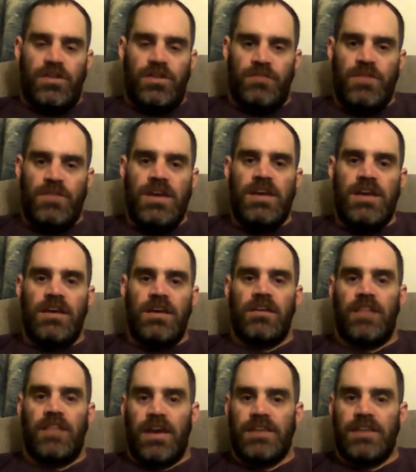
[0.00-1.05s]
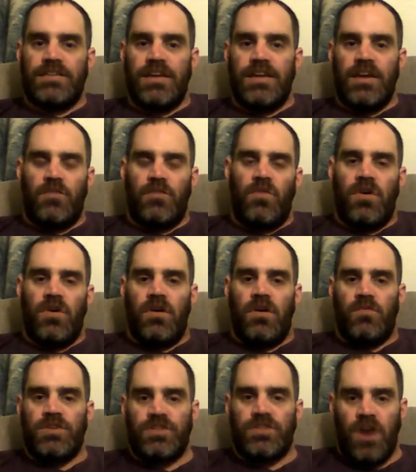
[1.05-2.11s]
to me, like I said,
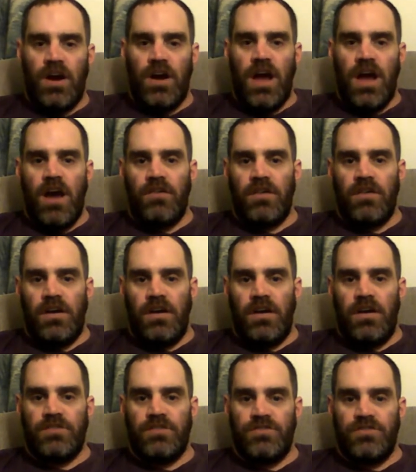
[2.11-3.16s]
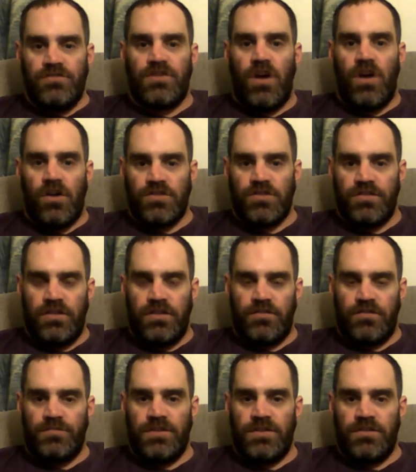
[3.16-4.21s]
we start out as used car
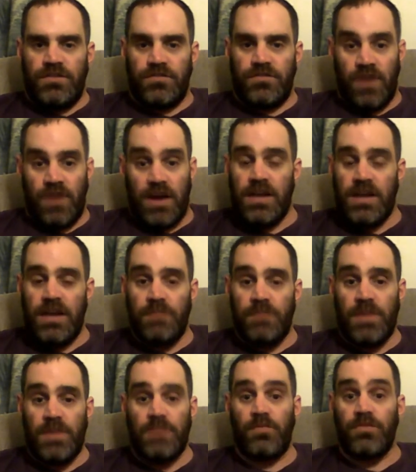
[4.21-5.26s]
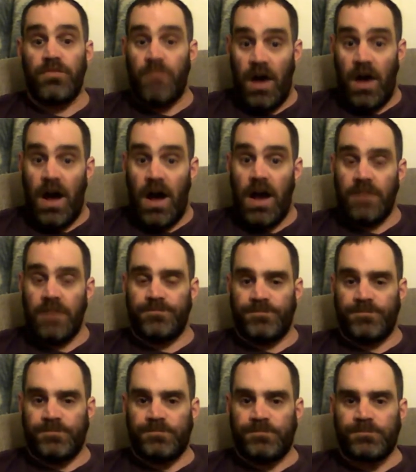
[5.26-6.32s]
salesmen trying to get people to buy,
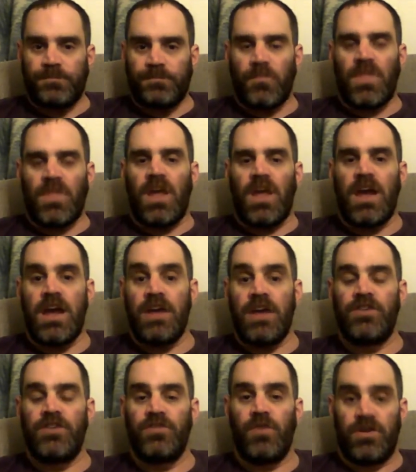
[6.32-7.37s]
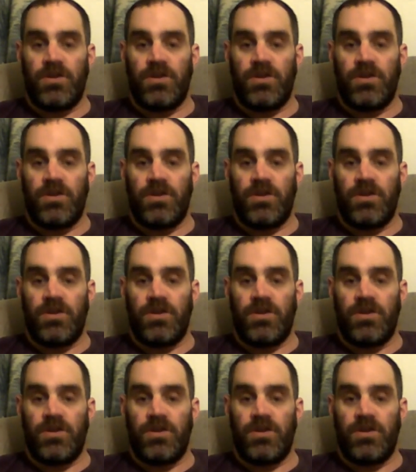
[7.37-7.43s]
and to